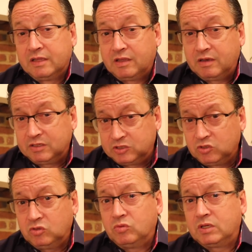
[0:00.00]
than I
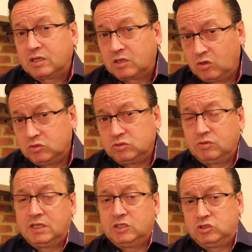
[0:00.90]
do when I go to
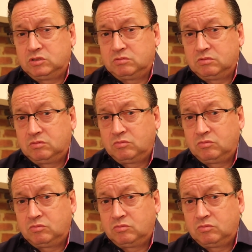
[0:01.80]
an agent.